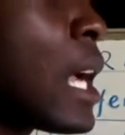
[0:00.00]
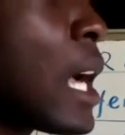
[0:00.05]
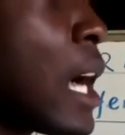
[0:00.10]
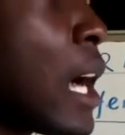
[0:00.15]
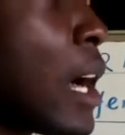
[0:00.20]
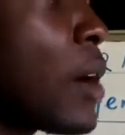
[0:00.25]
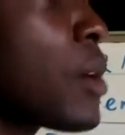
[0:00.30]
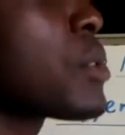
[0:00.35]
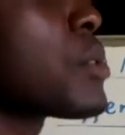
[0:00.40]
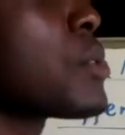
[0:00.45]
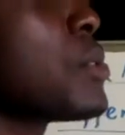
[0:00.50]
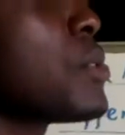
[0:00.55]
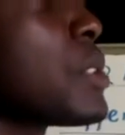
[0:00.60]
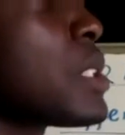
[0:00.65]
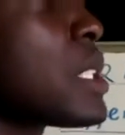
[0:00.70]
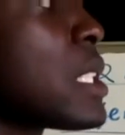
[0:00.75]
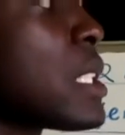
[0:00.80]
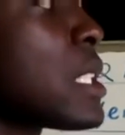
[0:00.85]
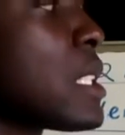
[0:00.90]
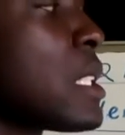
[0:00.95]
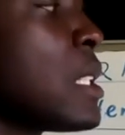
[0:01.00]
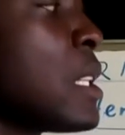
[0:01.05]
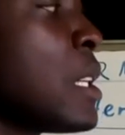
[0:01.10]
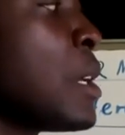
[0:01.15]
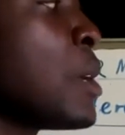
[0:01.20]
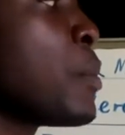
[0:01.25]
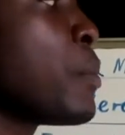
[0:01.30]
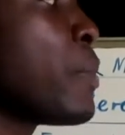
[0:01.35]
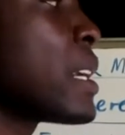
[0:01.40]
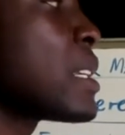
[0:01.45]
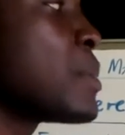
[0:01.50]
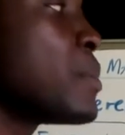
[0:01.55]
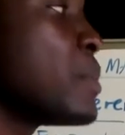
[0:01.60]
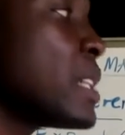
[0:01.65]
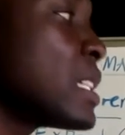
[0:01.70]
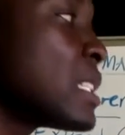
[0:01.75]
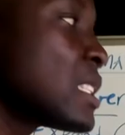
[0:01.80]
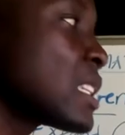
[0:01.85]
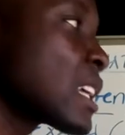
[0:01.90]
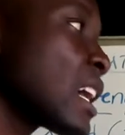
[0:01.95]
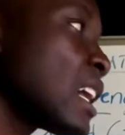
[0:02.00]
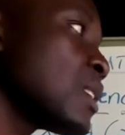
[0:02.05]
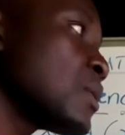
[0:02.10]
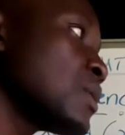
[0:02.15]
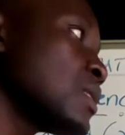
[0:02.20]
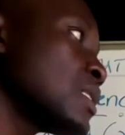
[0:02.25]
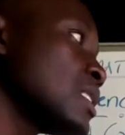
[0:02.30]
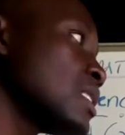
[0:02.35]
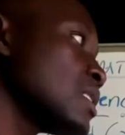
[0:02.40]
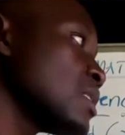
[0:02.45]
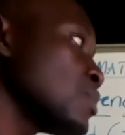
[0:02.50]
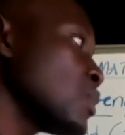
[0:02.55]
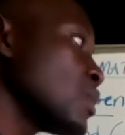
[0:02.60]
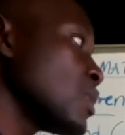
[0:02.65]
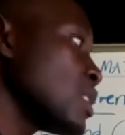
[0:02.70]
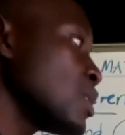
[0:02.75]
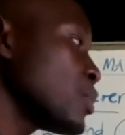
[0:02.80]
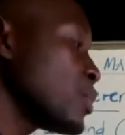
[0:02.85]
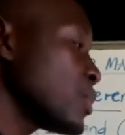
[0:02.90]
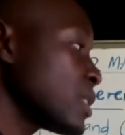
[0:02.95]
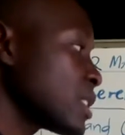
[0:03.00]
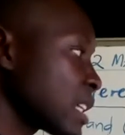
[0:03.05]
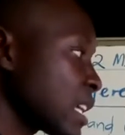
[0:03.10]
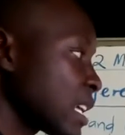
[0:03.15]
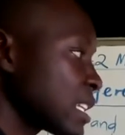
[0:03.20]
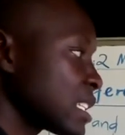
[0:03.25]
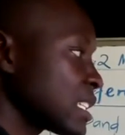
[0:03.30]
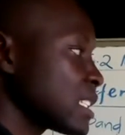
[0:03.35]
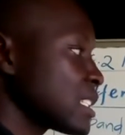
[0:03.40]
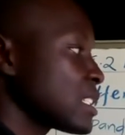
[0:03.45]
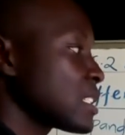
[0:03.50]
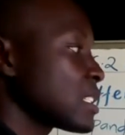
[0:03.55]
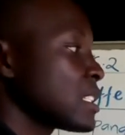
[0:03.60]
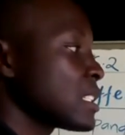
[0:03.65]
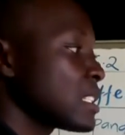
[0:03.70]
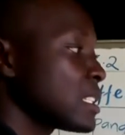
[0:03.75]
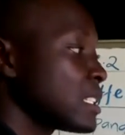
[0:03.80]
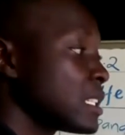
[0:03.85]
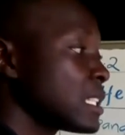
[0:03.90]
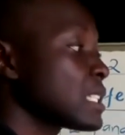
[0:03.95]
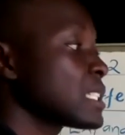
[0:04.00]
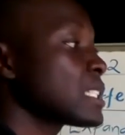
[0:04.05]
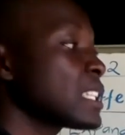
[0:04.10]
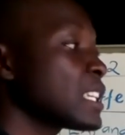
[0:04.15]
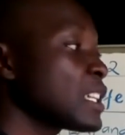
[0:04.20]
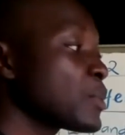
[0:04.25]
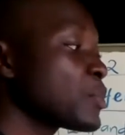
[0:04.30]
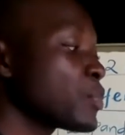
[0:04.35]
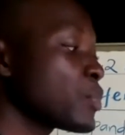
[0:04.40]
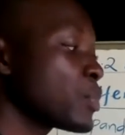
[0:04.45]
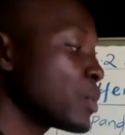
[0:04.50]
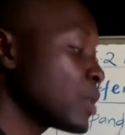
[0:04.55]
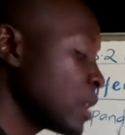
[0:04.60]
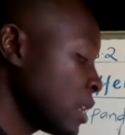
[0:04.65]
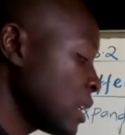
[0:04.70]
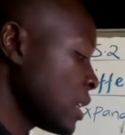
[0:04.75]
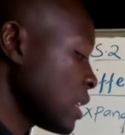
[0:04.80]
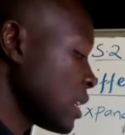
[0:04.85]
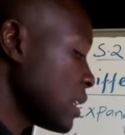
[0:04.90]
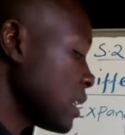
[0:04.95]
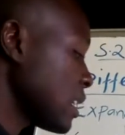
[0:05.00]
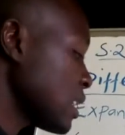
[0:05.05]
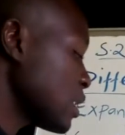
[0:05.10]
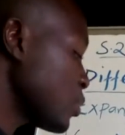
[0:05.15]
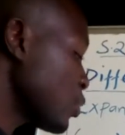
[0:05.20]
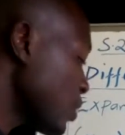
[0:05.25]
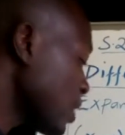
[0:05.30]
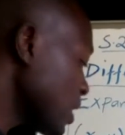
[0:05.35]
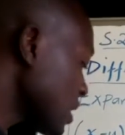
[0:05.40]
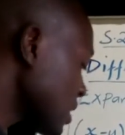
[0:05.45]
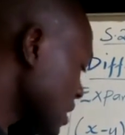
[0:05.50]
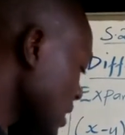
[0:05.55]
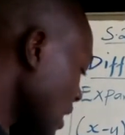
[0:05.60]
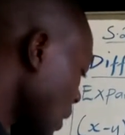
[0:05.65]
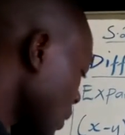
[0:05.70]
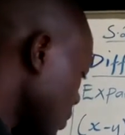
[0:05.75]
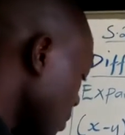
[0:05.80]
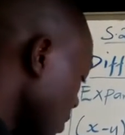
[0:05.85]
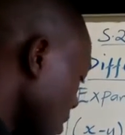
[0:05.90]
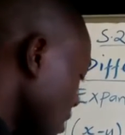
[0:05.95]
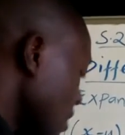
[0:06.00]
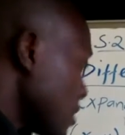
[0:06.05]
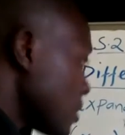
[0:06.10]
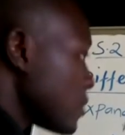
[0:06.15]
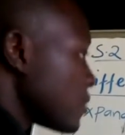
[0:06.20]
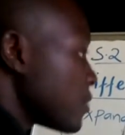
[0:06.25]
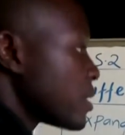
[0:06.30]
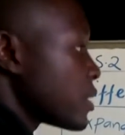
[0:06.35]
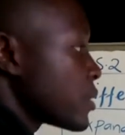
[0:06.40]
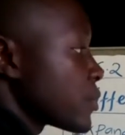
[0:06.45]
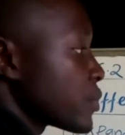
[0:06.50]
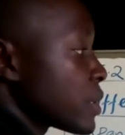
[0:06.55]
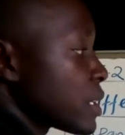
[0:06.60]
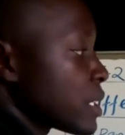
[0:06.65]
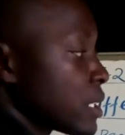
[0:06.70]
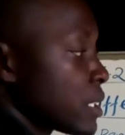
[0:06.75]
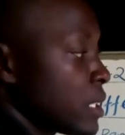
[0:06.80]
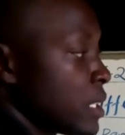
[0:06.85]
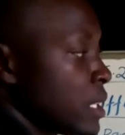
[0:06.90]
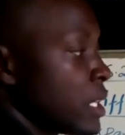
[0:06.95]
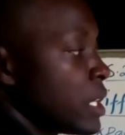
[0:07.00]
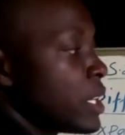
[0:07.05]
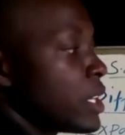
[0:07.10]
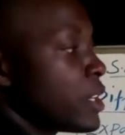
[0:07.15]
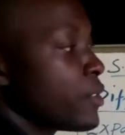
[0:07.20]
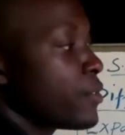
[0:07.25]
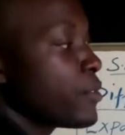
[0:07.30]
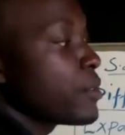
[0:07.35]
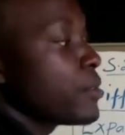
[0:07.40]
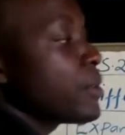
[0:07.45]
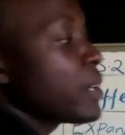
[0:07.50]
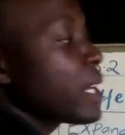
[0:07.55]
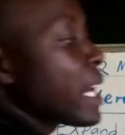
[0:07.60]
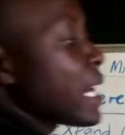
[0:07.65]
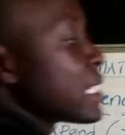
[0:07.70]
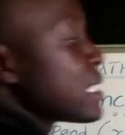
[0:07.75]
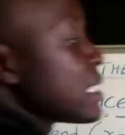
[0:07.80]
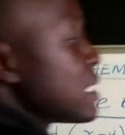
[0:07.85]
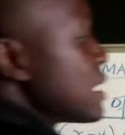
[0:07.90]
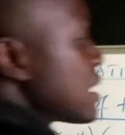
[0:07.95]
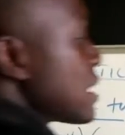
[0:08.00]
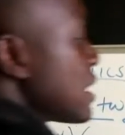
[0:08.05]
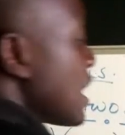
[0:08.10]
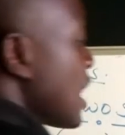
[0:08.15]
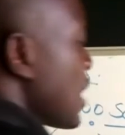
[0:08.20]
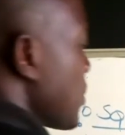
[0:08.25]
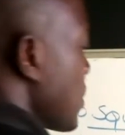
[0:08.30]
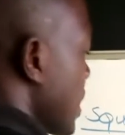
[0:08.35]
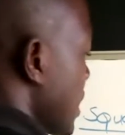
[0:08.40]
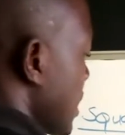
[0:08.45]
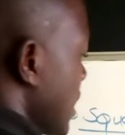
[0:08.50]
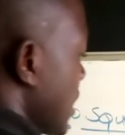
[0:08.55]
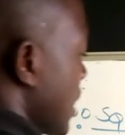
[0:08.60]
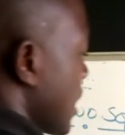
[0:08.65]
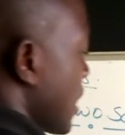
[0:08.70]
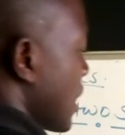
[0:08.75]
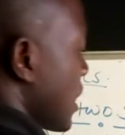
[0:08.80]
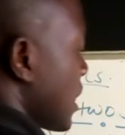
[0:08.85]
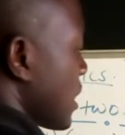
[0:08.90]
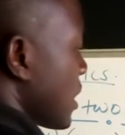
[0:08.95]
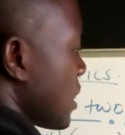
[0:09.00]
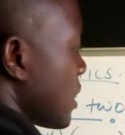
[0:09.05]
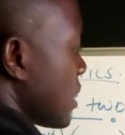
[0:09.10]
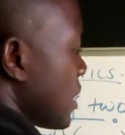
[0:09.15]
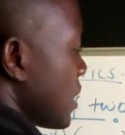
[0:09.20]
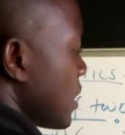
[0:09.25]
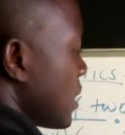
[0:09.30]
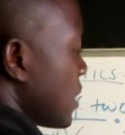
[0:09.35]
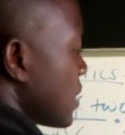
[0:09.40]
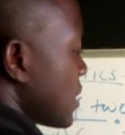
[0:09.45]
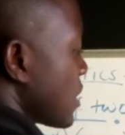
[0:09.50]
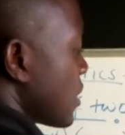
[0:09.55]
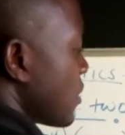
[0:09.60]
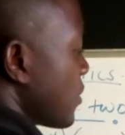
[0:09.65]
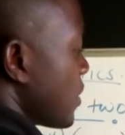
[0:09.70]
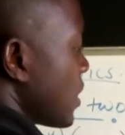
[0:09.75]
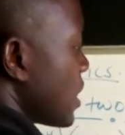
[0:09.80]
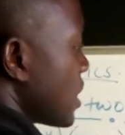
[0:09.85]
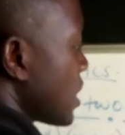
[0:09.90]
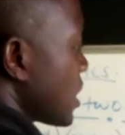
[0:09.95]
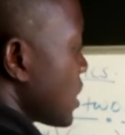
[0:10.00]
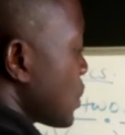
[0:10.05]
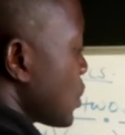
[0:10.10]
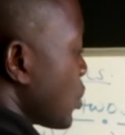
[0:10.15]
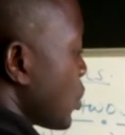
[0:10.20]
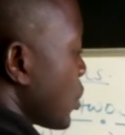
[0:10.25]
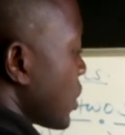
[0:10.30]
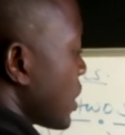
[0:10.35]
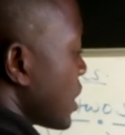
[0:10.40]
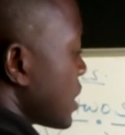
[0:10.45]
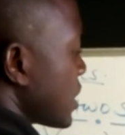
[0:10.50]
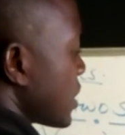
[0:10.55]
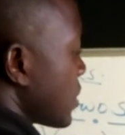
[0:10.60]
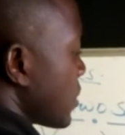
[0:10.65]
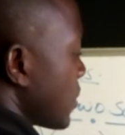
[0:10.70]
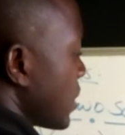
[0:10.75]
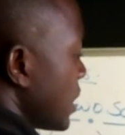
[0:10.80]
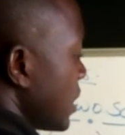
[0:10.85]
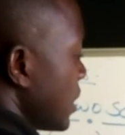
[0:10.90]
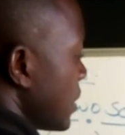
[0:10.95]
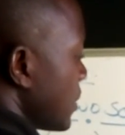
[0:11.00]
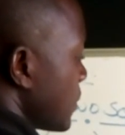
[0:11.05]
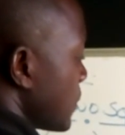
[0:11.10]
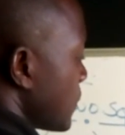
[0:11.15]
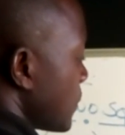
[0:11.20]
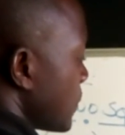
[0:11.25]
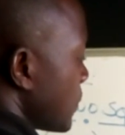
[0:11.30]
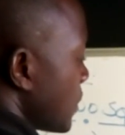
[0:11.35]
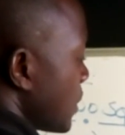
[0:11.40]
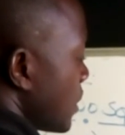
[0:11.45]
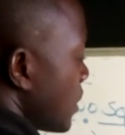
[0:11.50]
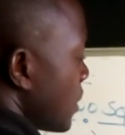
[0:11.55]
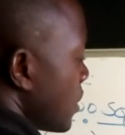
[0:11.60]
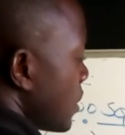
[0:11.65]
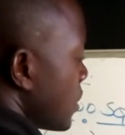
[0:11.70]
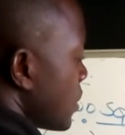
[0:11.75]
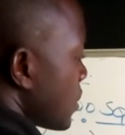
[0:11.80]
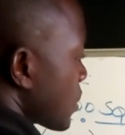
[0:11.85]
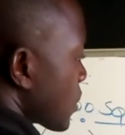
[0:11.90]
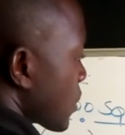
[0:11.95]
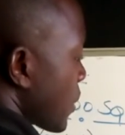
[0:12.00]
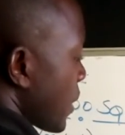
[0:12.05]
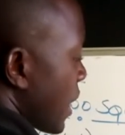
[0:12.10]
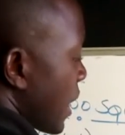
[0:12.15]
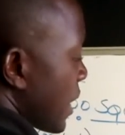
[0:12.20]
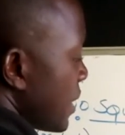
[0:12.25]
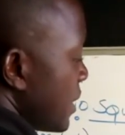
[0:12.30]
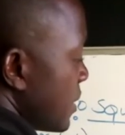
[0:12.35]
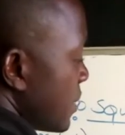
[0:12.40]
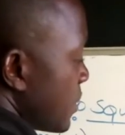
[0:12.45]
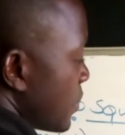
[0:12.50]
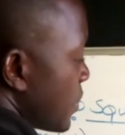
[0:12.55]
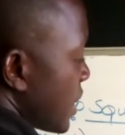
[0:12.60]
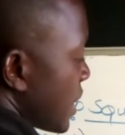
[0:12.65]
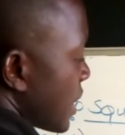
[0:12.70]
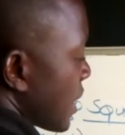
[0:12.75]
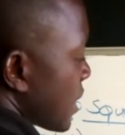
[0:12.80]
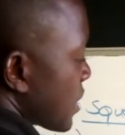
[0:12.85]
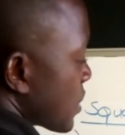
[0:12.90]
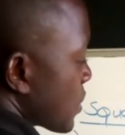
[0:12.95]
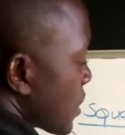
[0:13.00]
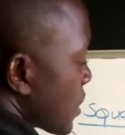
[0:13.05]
how to use it. But basically what is more important is the step that brings out this very well. If you look at this number here, 72.3 squared minus